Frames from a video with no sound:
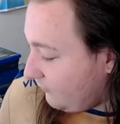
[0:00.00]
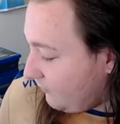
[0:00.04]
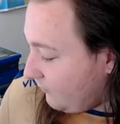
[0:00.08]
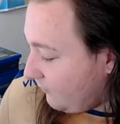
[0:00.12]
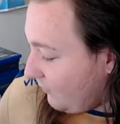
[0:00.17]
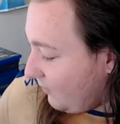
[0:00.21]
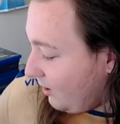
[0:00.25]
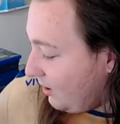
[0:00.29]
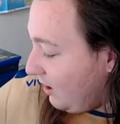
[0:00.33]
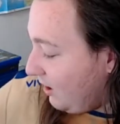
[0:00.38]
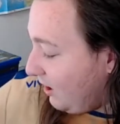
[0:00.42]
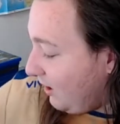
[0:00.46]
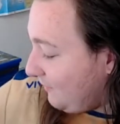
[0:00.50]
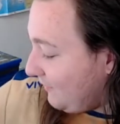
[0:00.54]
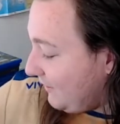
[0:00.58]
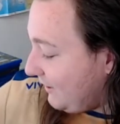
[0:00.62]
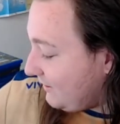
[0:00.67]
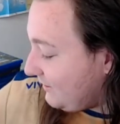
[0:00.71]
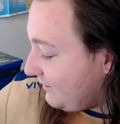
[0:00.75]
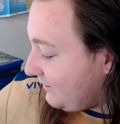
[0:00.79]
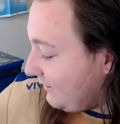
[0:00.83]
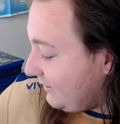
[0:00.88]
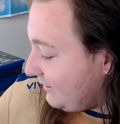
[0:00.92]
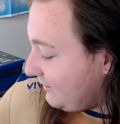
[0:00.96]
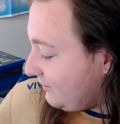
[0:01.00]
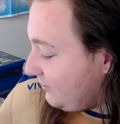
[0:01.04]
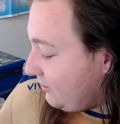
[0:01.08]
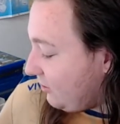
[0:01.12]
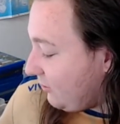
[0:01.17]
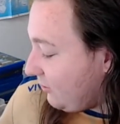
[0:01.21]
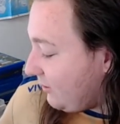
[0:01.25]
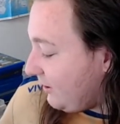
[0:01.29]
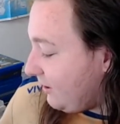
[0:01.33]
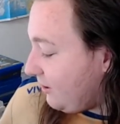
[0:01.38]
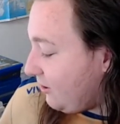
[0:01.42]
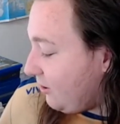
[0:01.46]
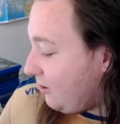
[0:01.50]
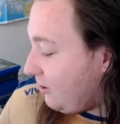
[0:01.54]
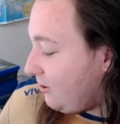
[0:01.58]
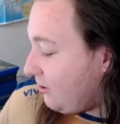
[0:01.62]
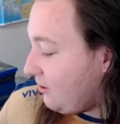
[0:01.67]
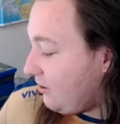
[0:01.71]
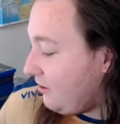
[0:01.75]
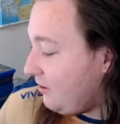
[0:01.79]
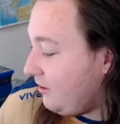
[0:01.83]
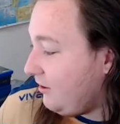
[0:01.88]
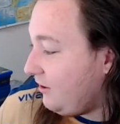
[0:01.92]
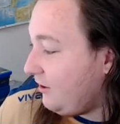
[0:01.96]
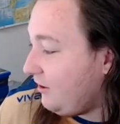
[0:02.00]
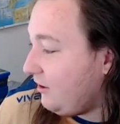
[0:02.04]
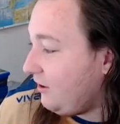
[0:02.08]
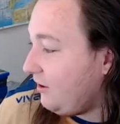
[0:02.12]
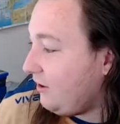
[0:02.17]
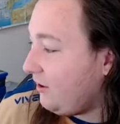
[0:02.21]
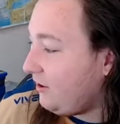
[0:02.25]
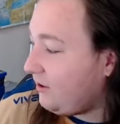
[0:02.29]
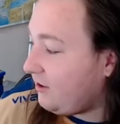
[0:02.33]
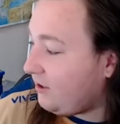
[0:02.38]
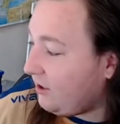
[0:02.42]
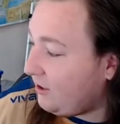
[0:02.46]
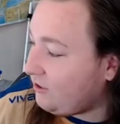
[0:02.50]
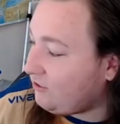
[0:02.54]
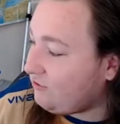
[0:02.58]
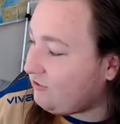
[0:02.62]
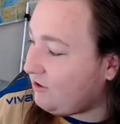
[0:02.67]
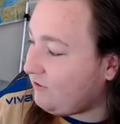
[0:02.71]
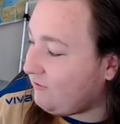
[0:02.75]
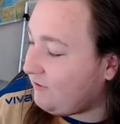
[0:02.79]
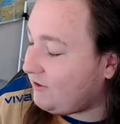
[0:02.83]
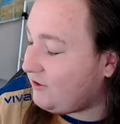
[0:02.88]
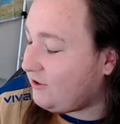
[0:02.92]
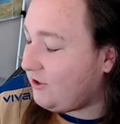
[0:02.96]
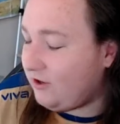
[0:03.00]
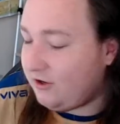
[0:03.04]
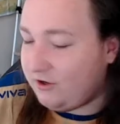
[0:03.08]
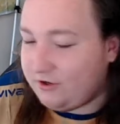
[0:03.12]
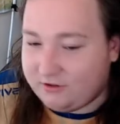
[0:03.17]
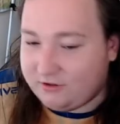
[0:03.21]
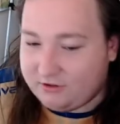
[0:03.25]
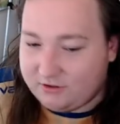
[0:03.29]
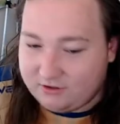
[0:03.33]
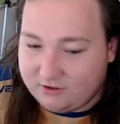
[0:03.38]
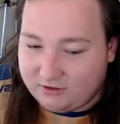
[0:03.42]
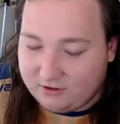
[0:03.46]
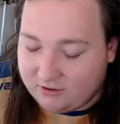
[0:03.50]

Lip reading: Up next is Donkey Kong Country Returns.